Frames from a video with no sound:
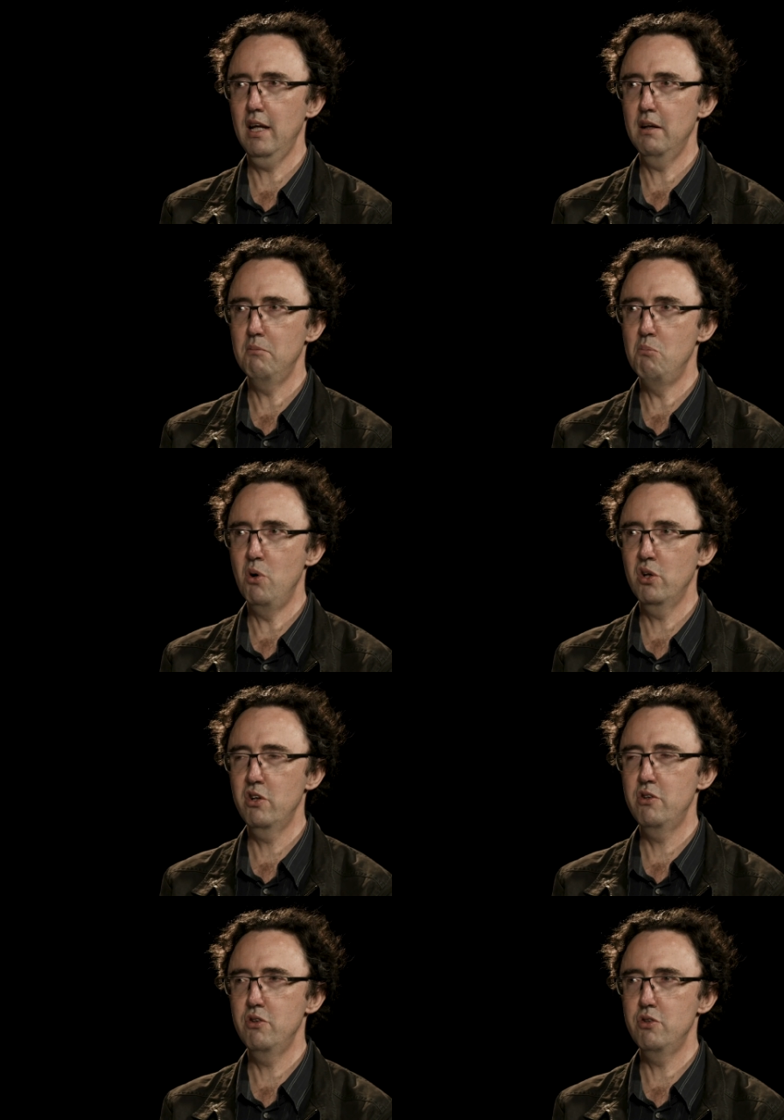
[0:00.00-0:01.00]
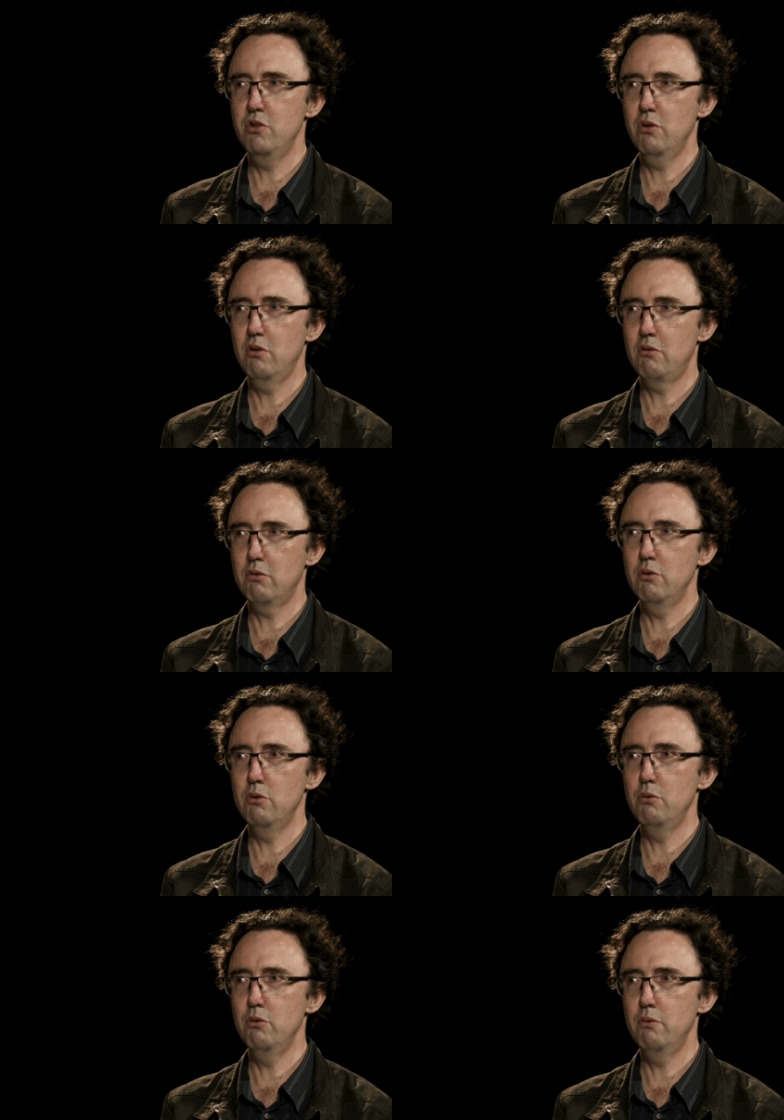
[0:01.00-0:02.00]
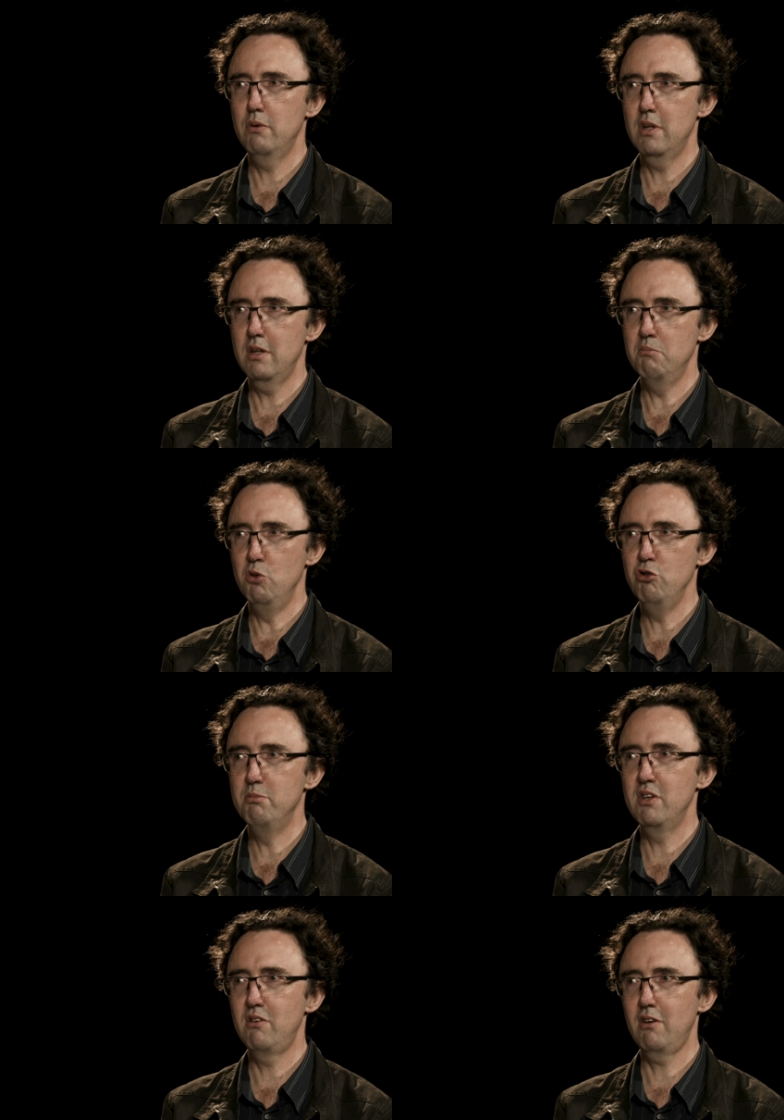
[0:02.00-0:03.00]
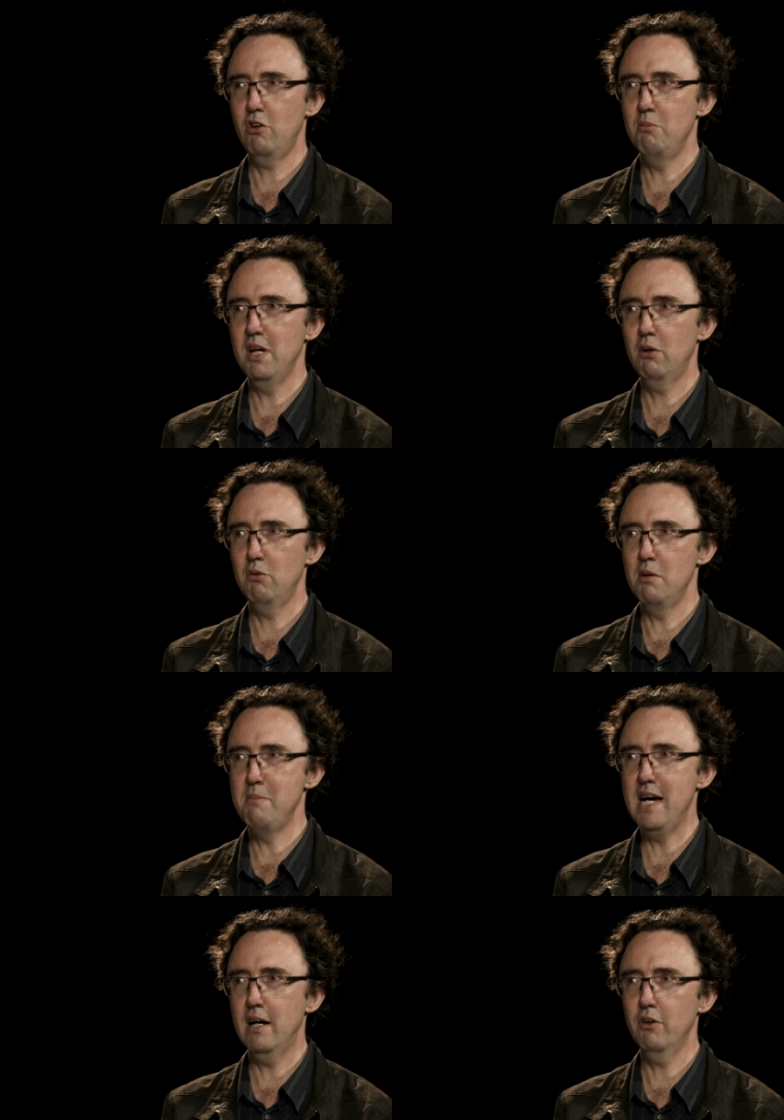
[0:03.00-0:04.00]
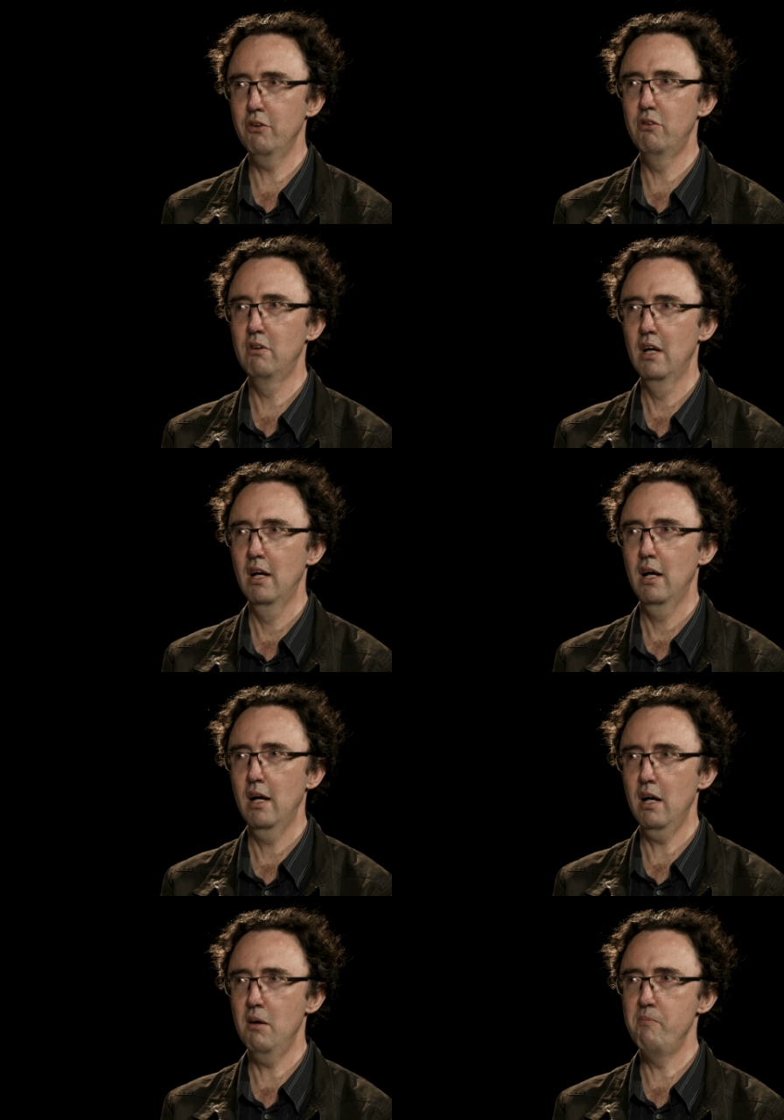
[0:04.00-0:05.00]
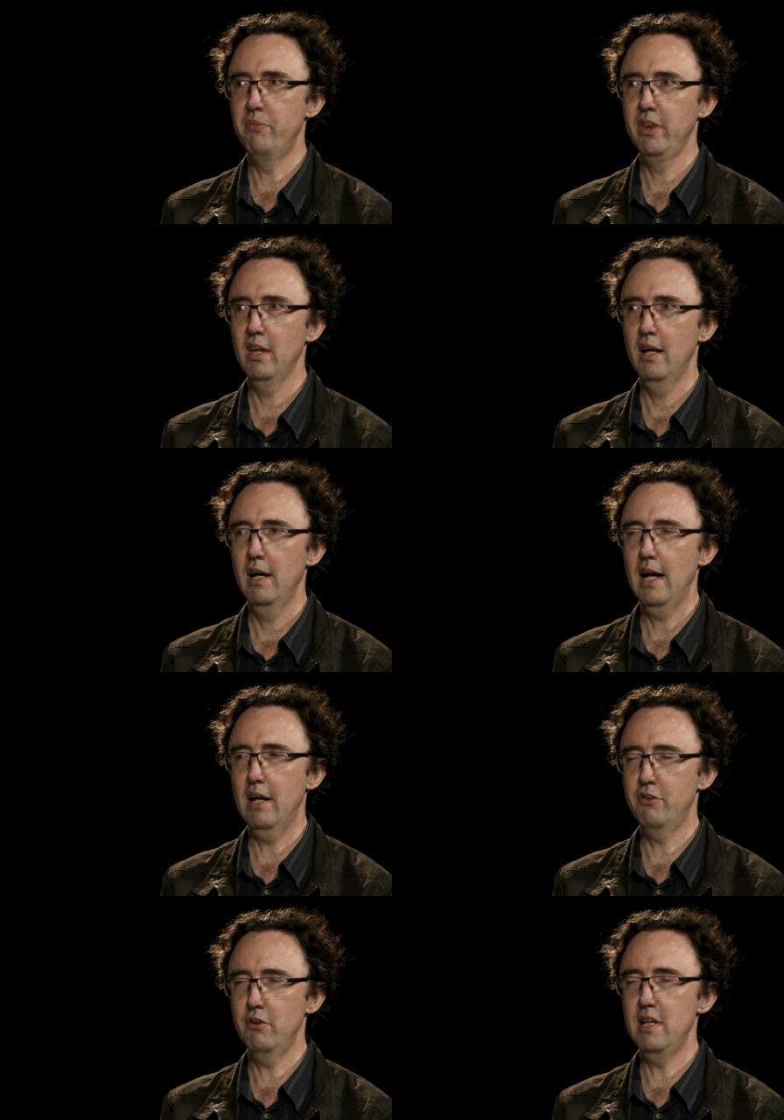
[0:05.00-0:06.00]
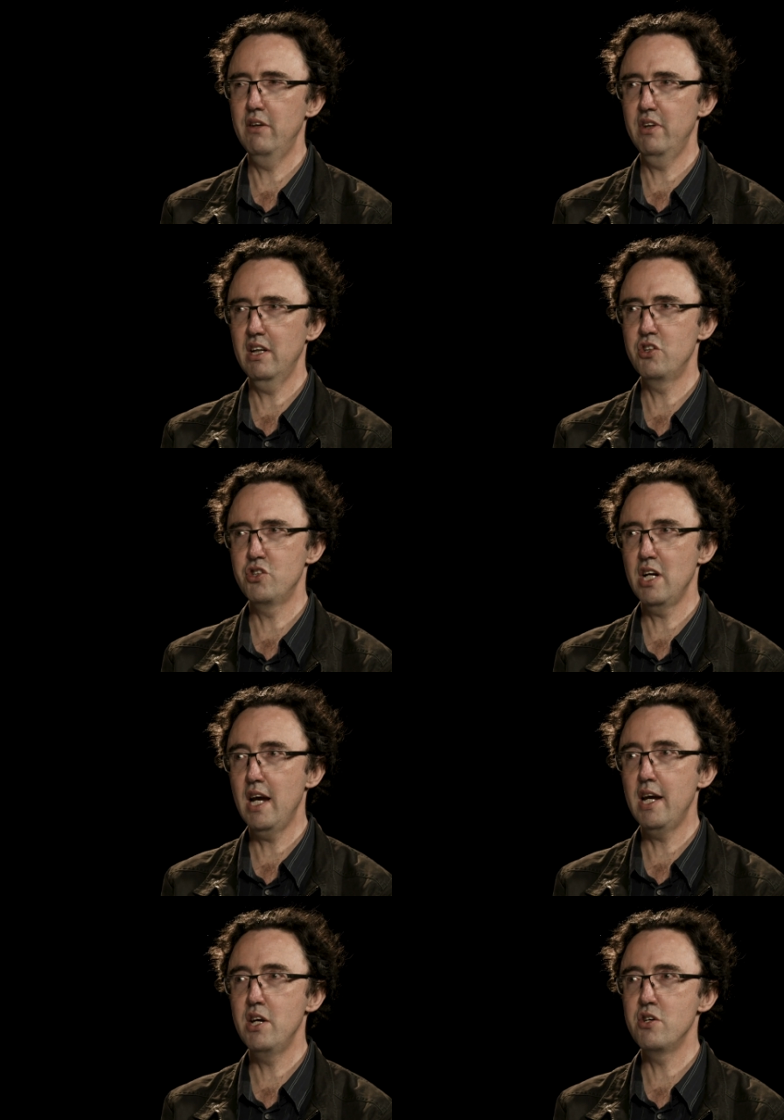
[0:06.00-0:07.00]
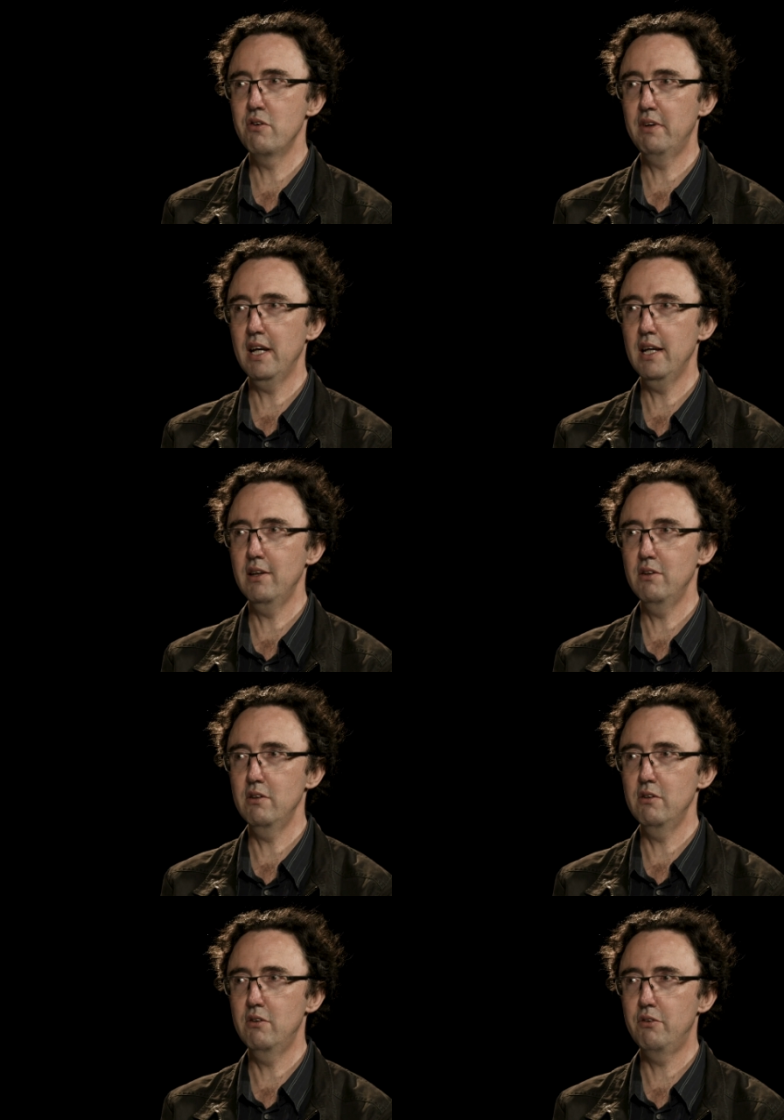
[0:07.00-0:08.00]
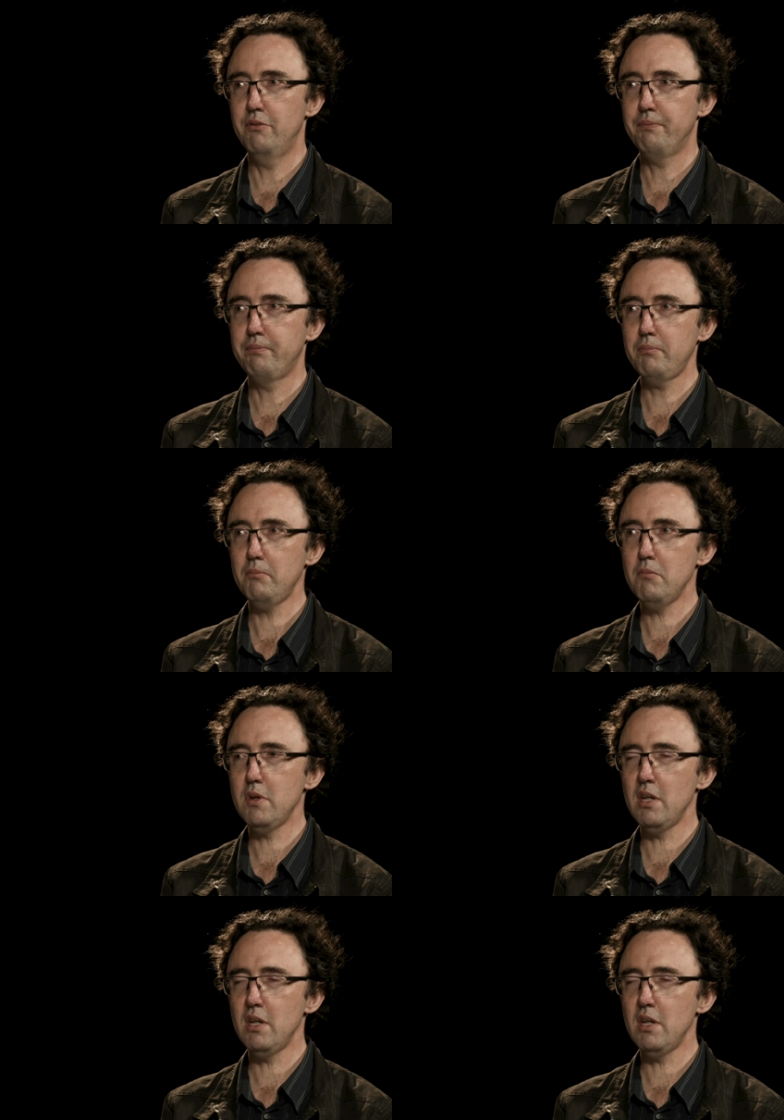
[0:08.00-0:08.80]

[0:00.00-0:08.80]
it monitors you through the movements that you make with the mouse. Mm. Um, and so there's an exchange of gazes mm.